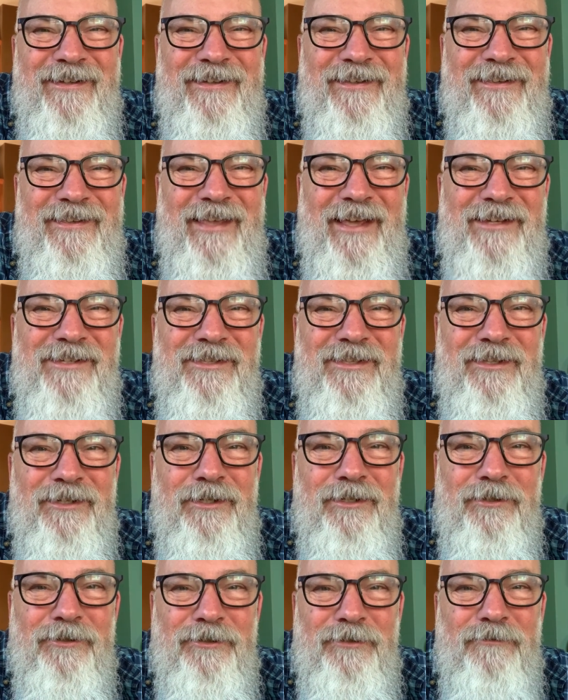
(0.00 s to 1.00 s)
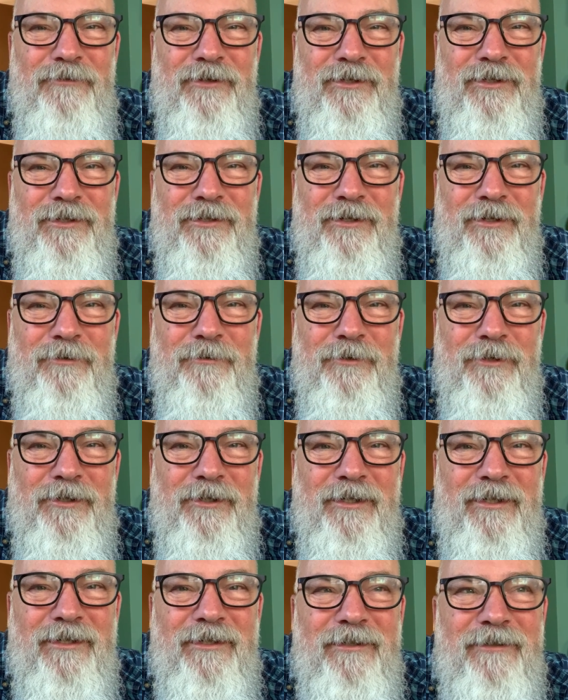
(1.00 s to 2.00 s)
that's the Duluth Vineyard at
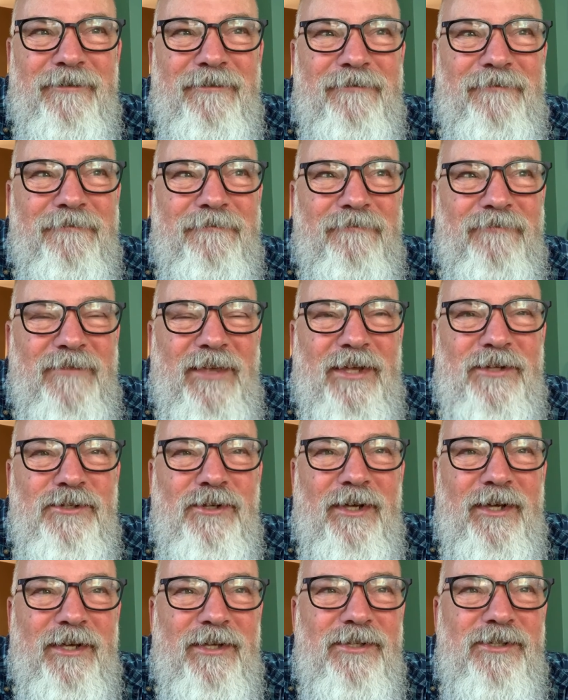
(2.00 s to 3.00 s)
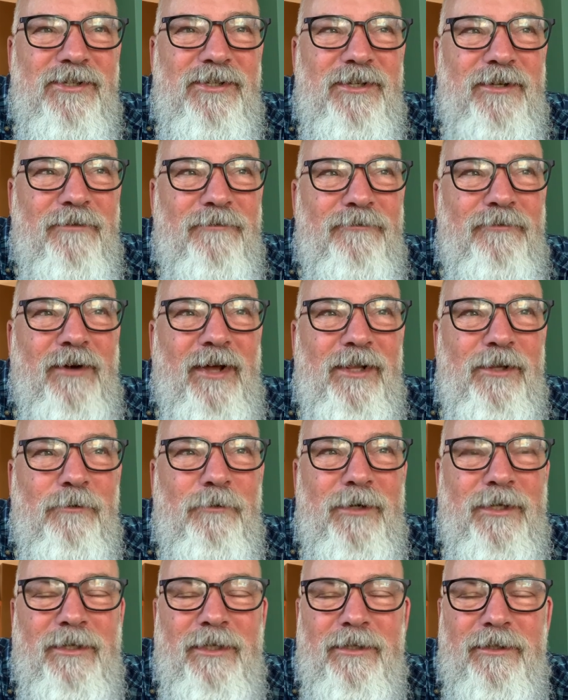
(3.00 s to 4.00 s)
work. That's us
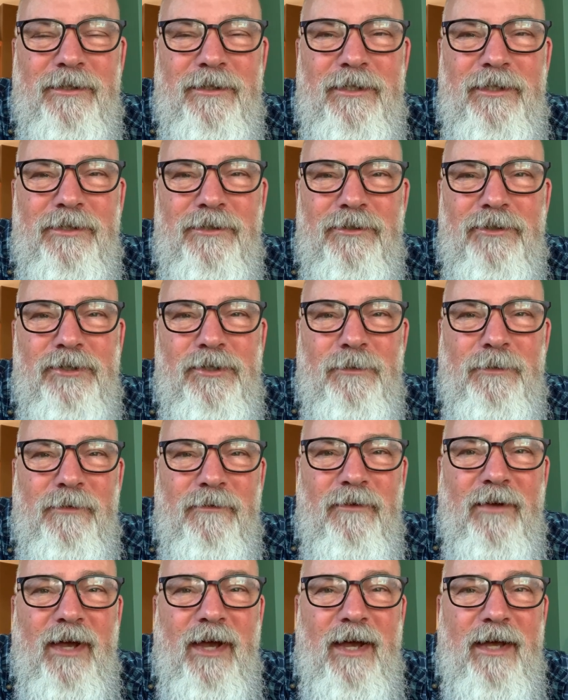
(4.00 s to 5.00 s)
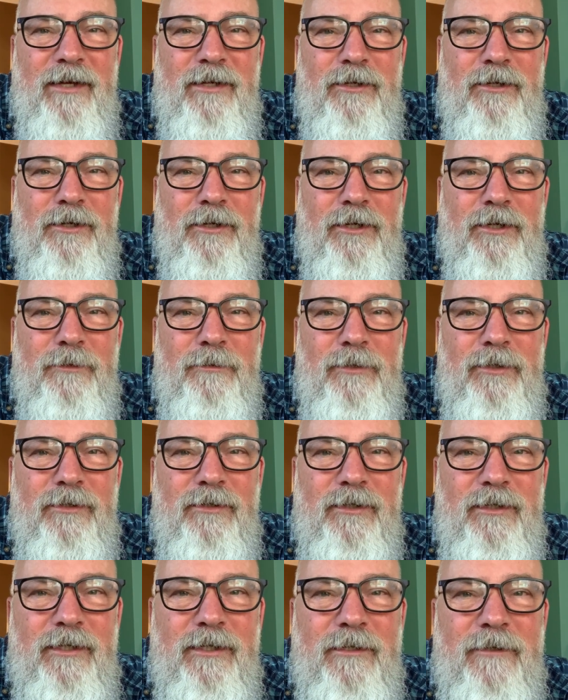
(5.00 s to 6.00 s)
following the leadership of God in our
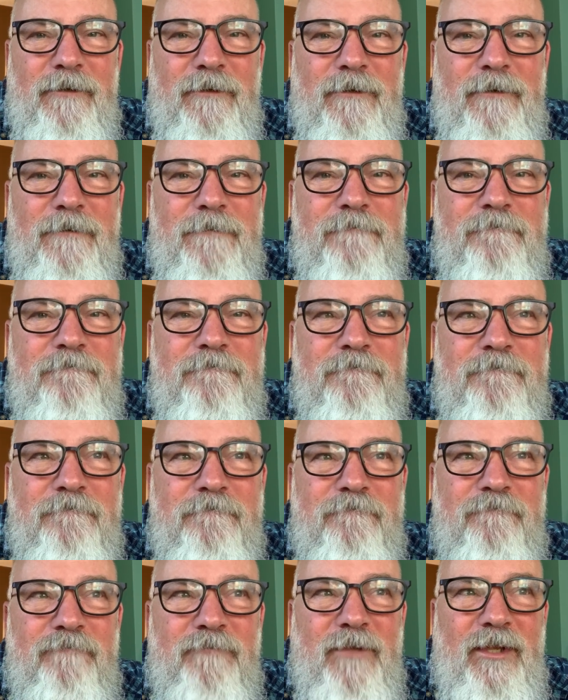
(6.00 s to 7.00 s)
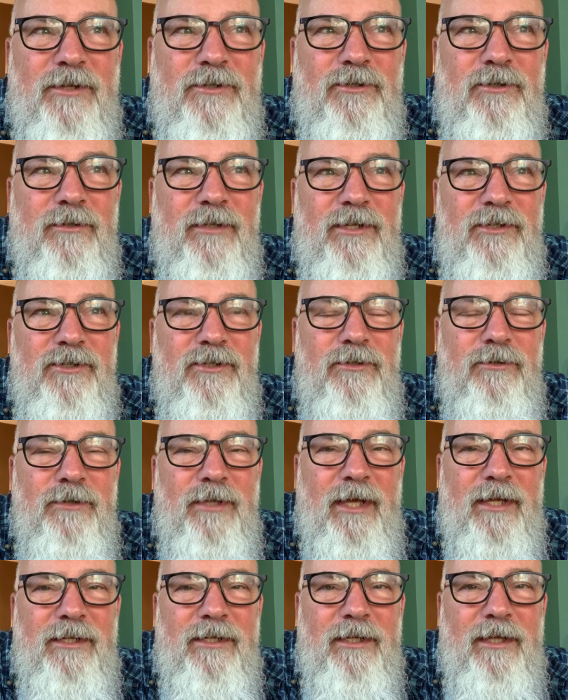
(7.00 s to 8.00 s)
community. And so let's do
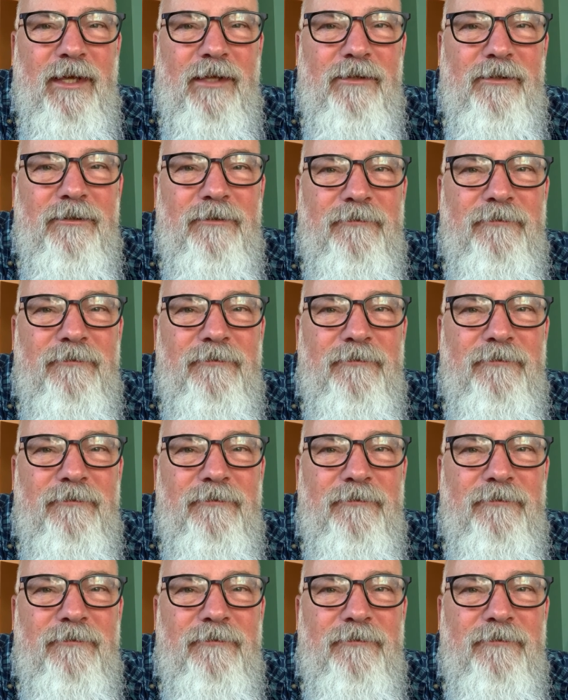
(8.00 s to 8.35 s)
that together.